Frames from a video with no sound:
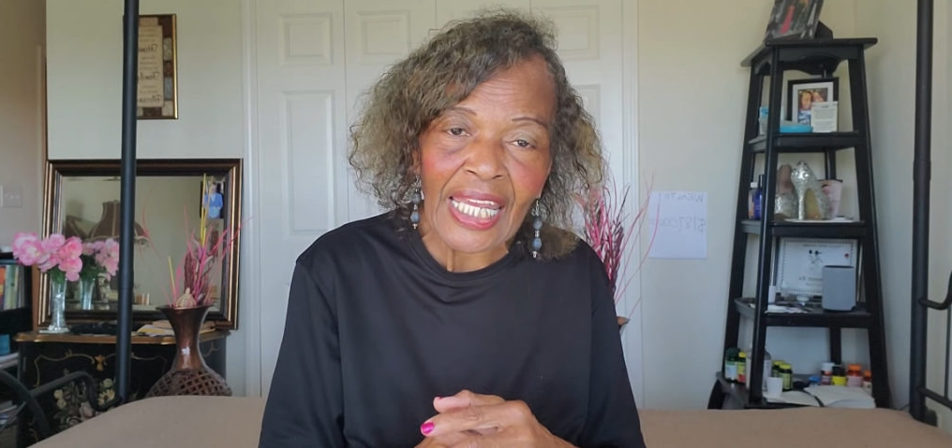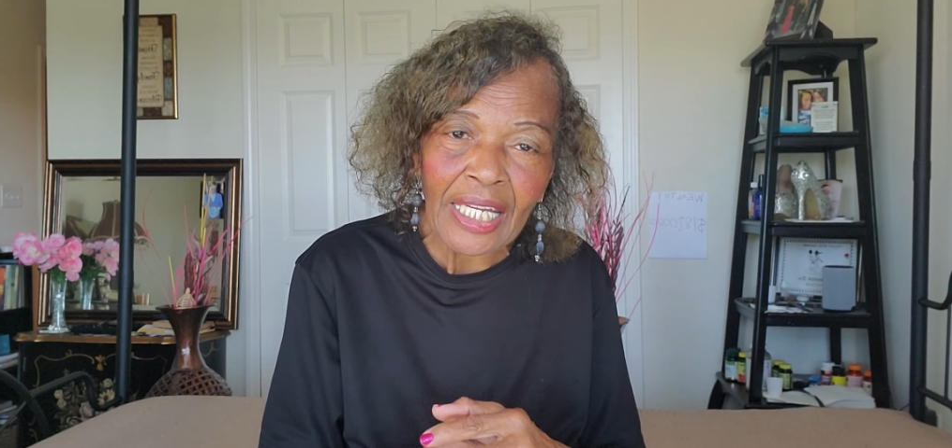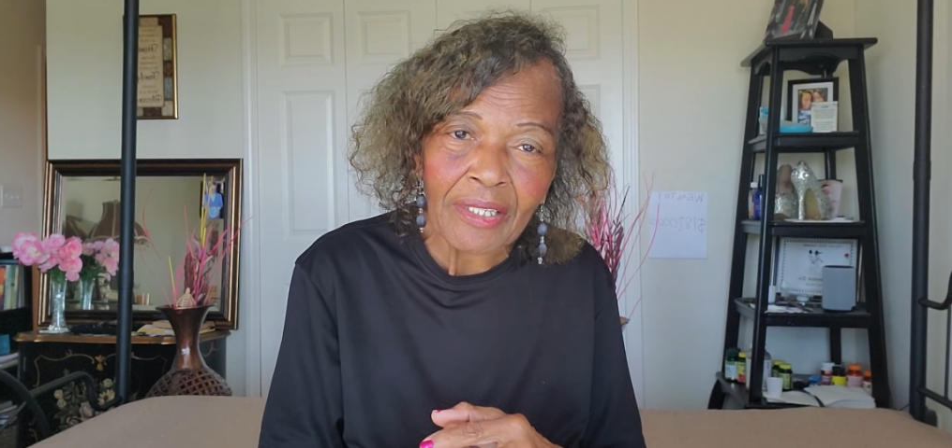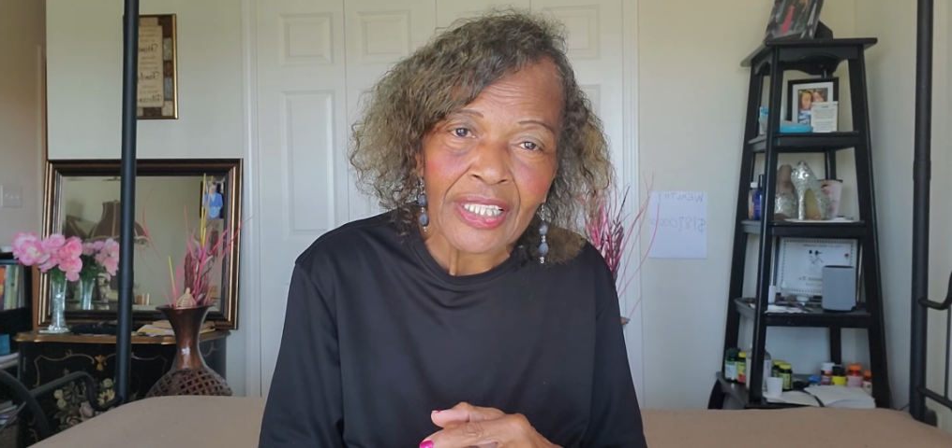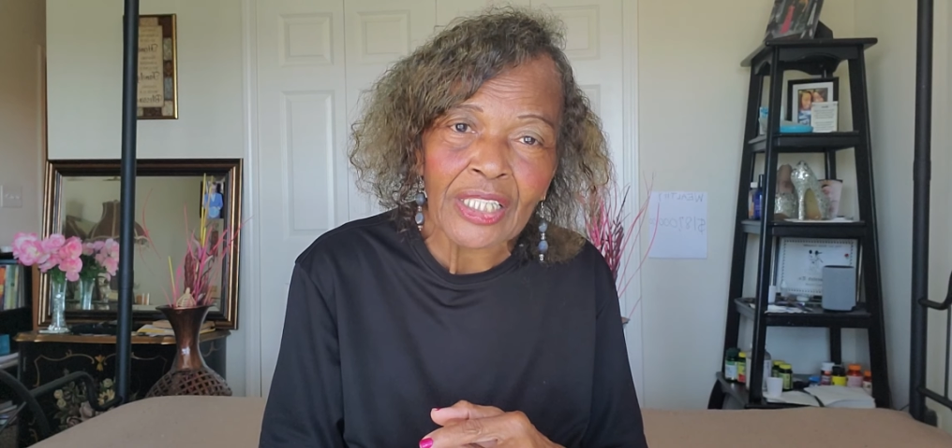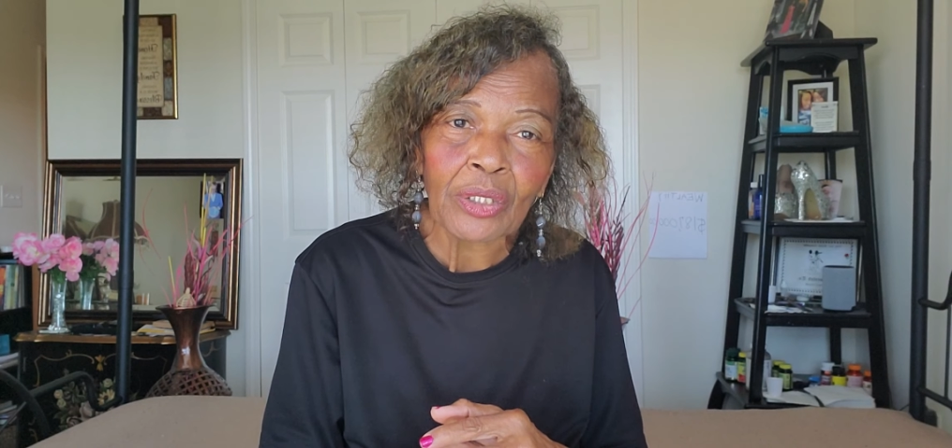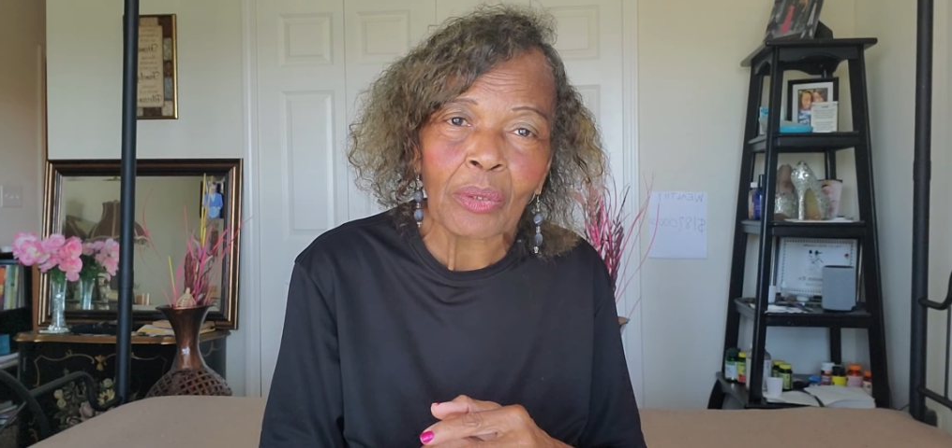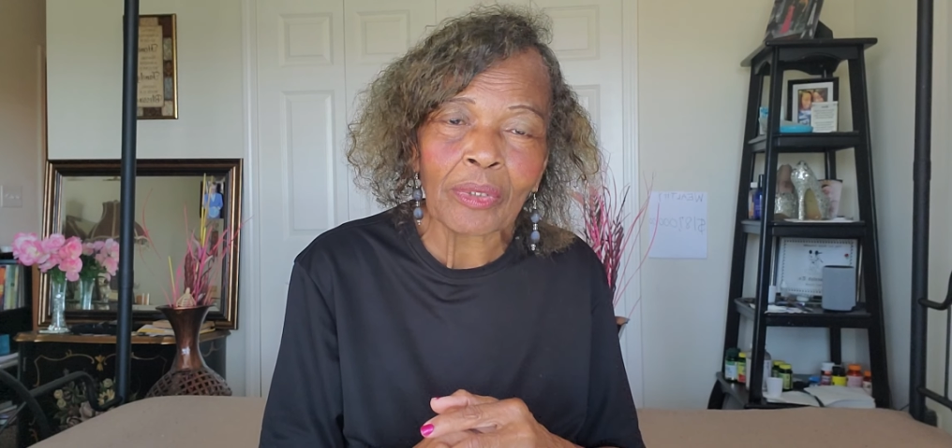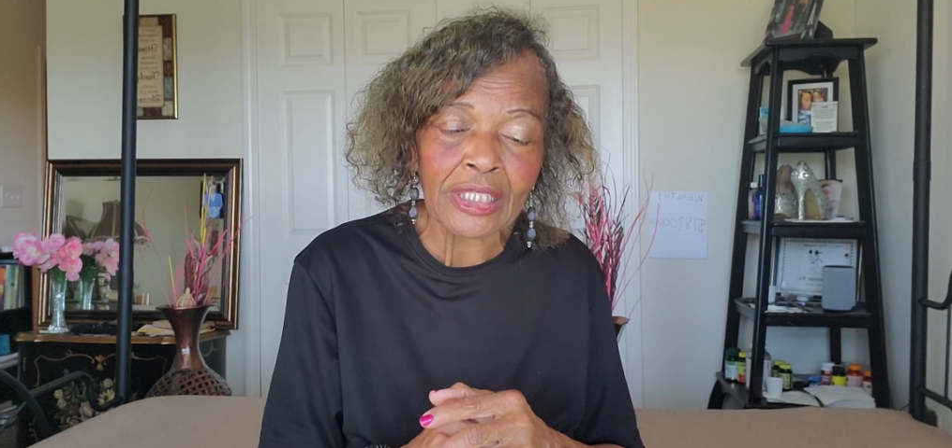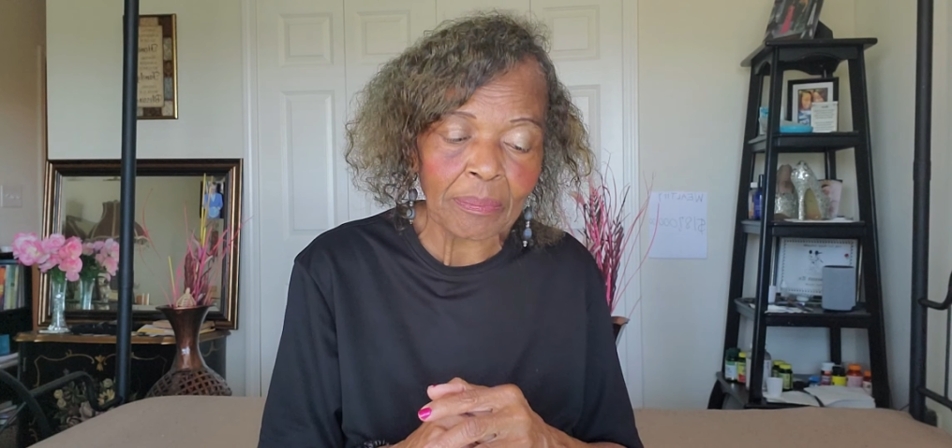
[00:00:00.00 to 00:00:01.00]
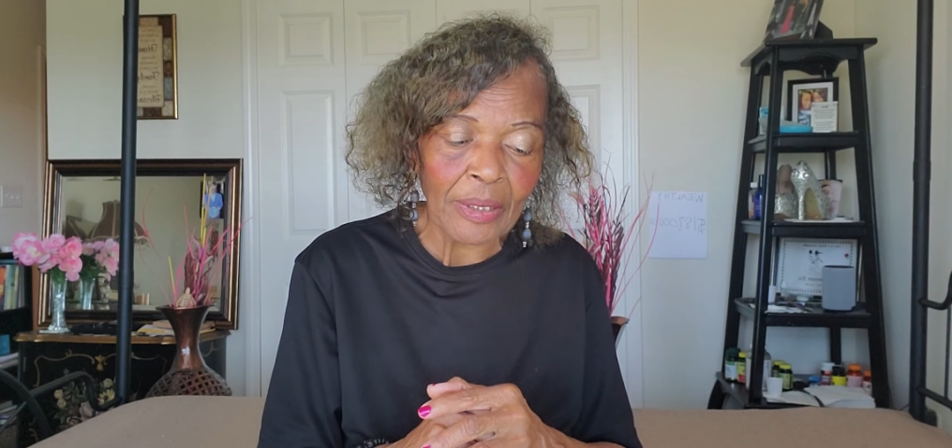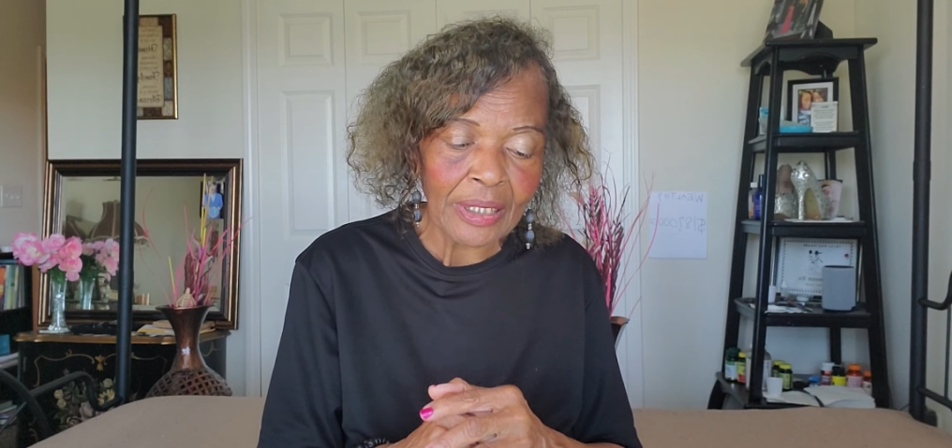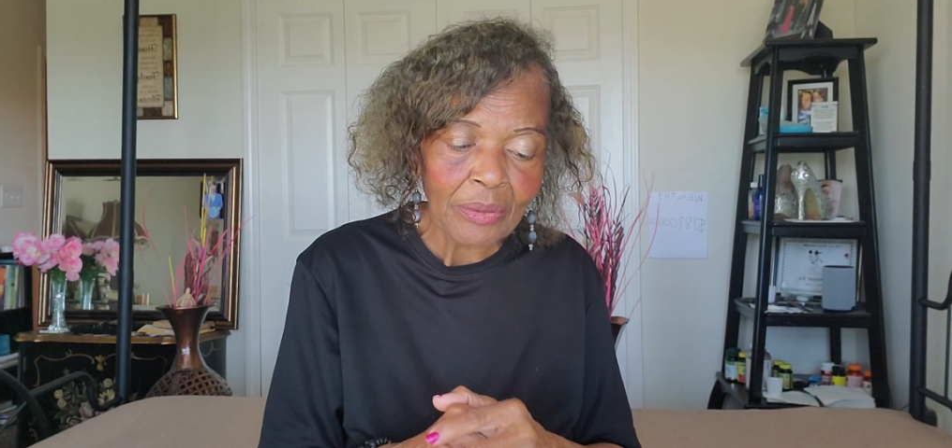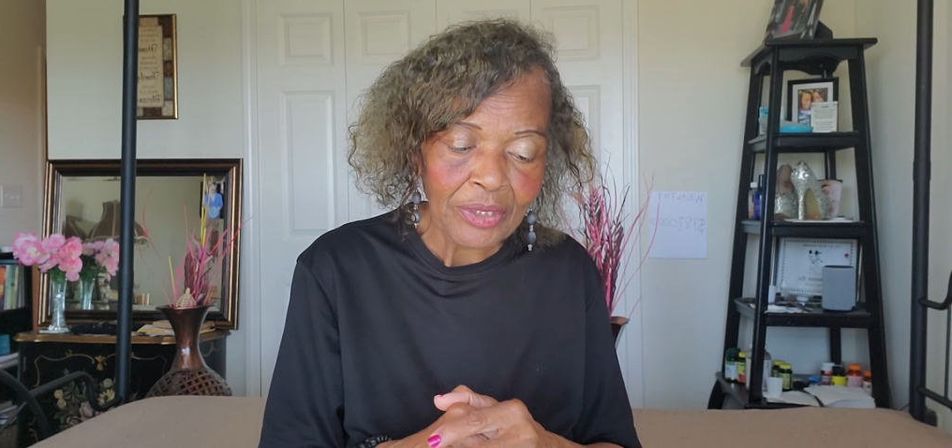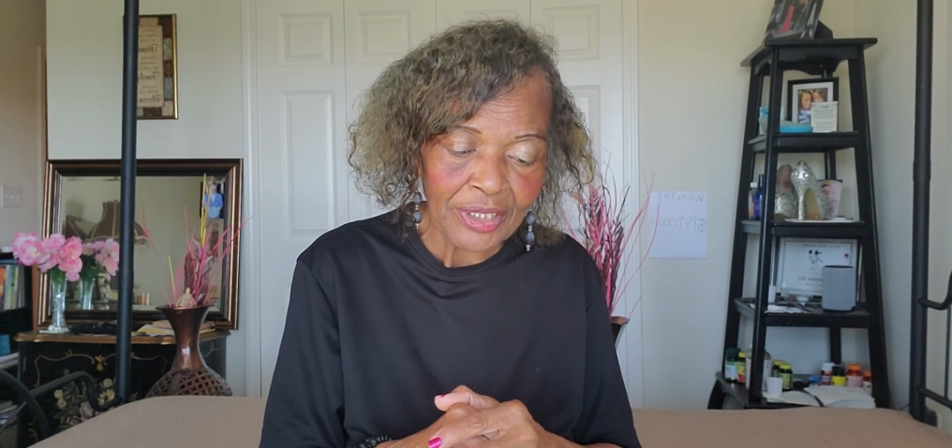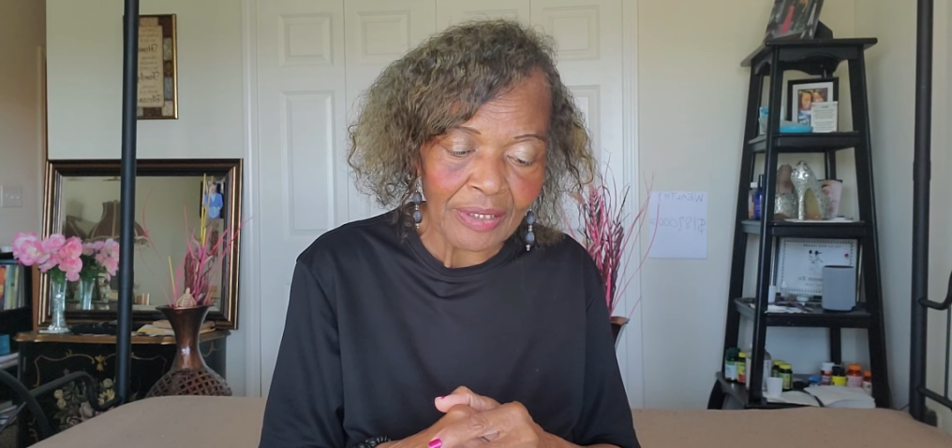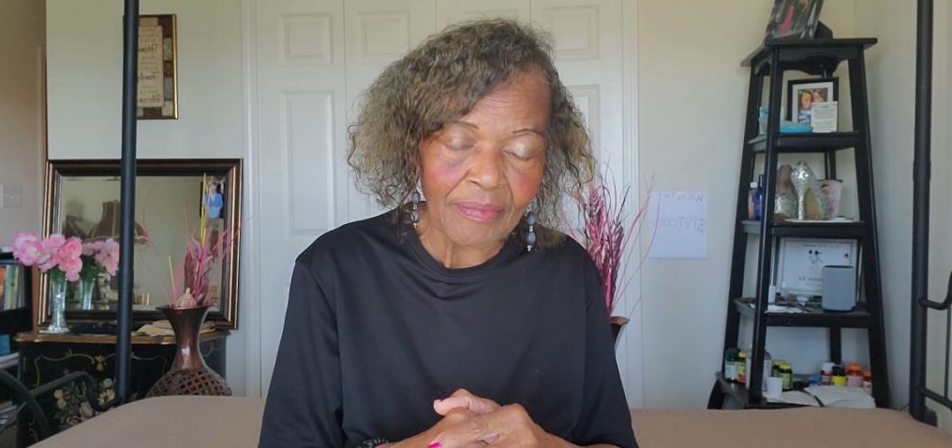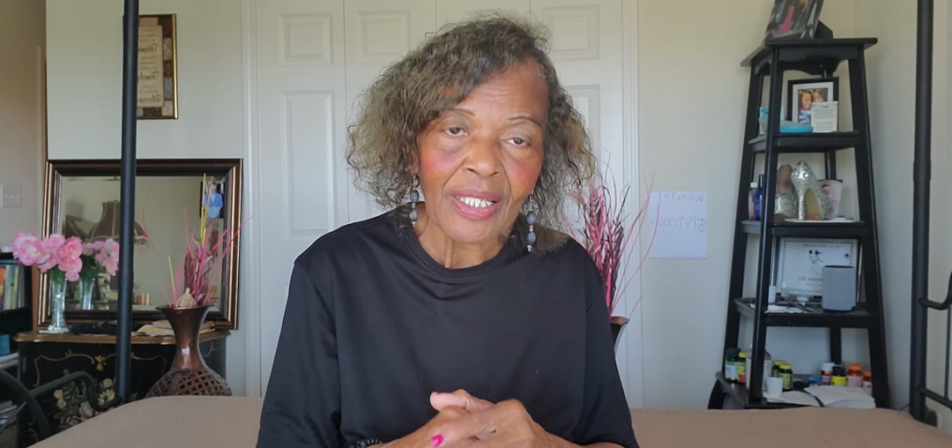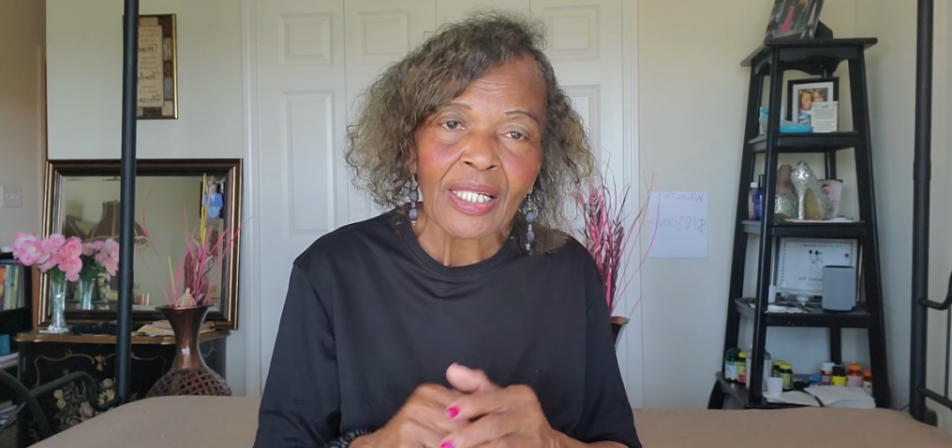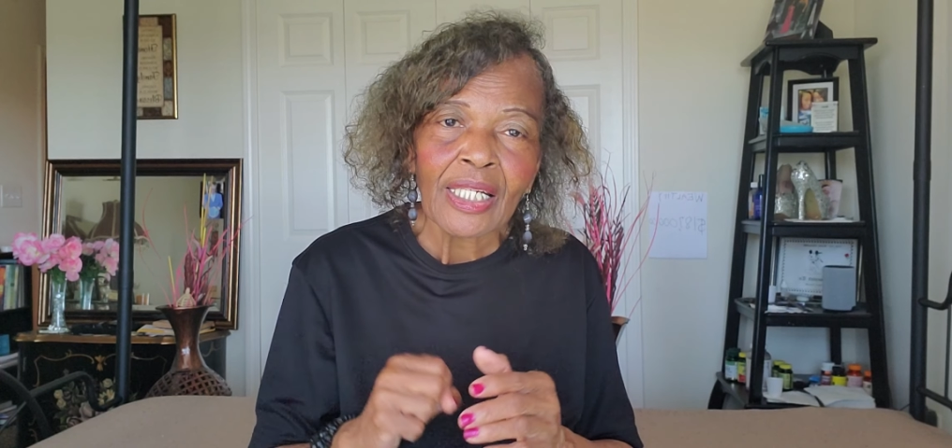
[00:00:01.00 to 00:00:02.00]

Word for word: air and noise pollution,